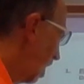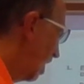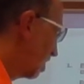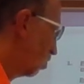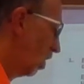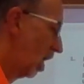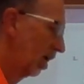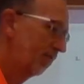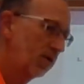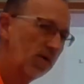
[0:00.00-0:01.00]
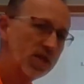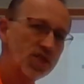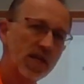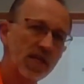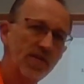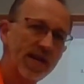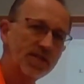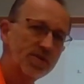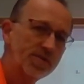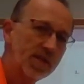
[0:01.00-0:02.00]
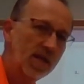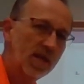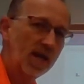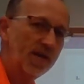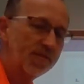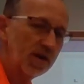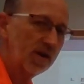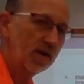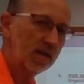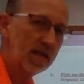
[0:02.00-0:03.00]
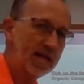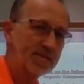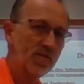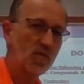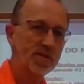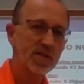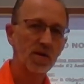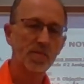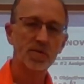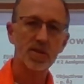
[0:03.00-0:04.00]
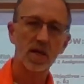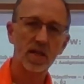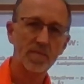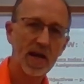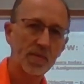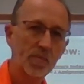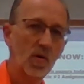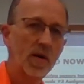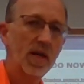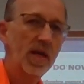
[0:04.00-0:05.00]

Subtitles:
as well. If you want to check your answers, if you're here in class, of course, they are posted on the backboard.